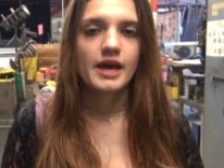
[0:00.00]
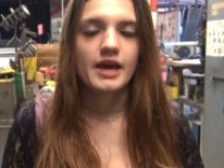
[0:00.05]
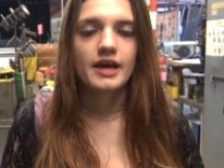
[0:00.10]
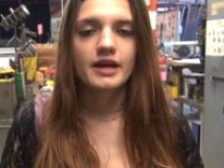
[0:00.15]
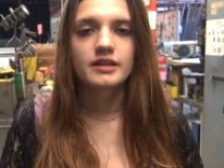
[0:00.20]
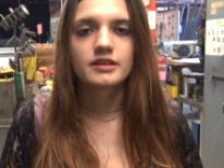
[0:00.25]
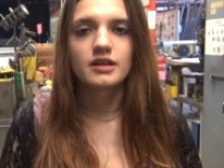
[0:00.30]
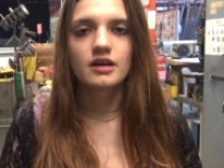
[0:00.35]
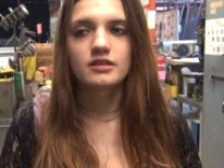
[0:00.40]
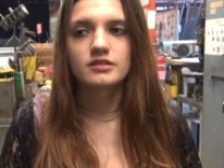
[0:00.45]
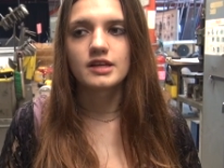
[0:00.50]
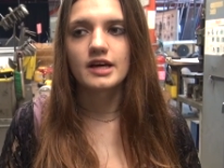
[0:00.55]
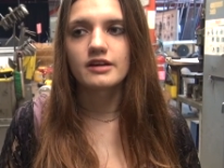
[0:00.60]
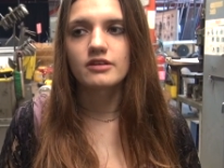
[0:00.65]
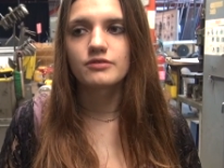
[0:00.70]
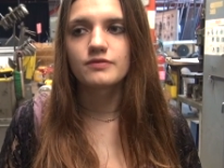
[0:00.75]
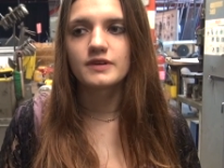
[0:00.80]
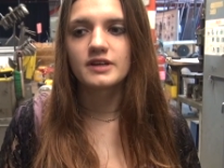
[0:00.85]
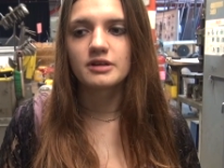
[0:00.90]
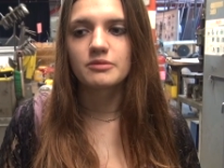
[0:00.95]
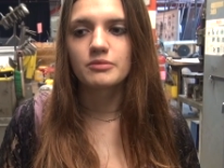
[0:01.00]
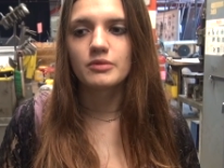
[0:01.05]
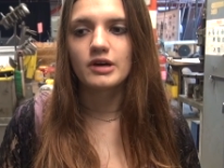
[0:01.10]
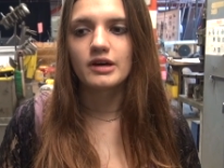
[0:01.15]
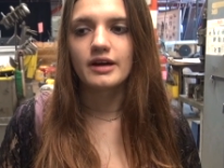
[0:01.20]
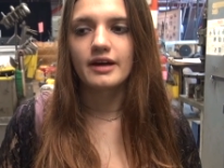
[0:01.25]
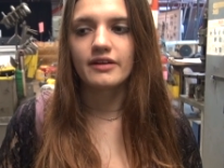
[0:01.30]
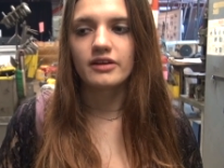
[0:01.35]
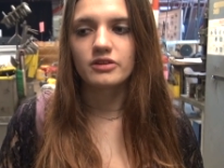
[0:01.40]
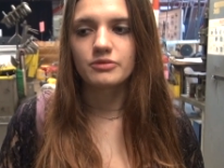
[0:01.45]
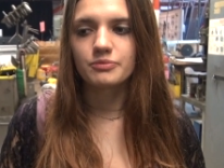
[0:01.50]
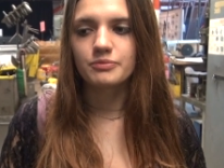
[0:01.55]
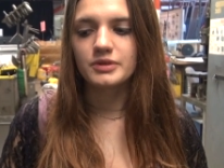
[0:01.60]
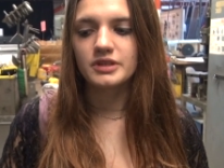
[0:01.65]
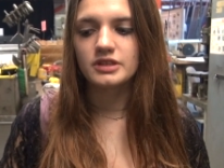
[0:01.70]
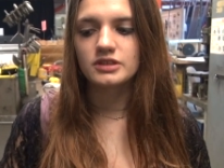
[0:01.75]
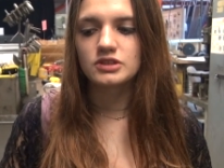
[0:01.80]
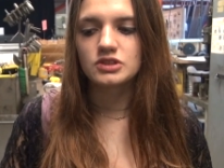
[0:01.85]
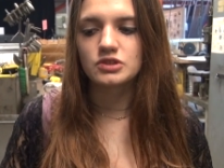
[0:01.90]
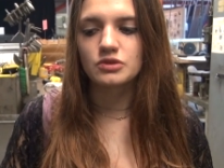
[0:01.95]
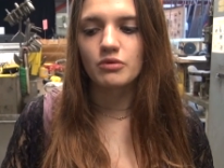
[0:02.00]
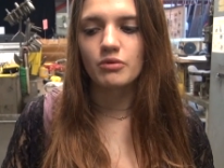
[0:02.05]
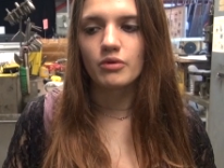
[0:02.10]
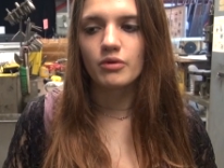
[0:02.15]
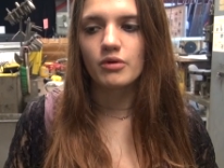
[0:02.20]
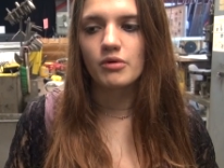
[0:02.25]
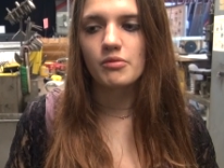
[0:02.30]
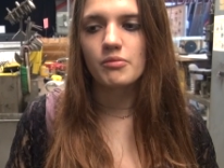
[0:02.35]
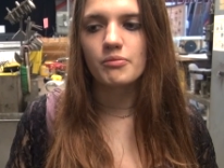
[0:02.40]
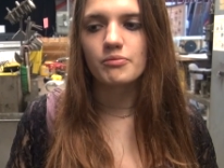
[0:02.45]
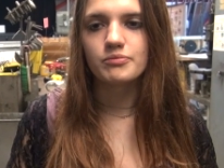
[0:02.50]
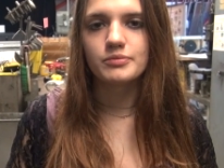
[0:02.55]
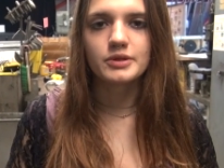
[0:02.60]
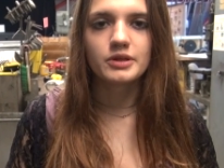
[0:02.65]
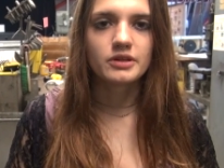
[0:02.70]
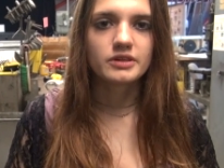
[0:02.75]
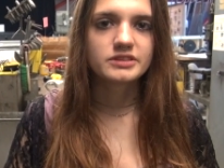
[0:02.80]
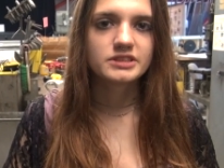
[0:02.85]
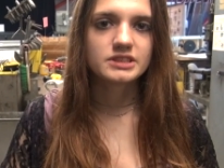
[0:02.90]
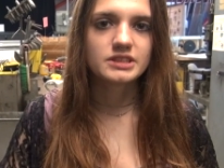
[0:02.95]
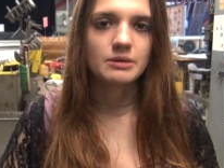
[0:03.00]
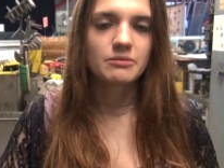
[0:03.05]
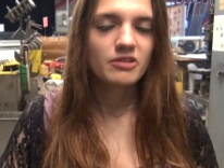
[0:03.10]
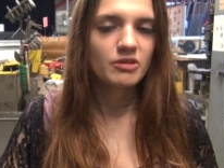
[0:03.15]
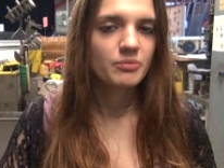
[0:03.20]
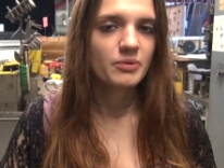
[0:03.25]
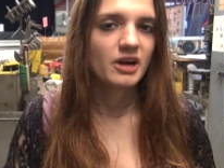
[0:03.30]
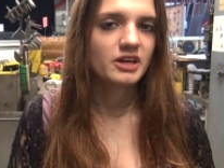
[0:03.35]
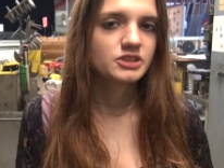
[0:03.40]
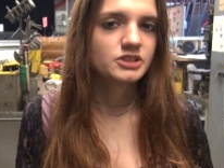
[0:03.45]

and a lot of them helped me to build some of the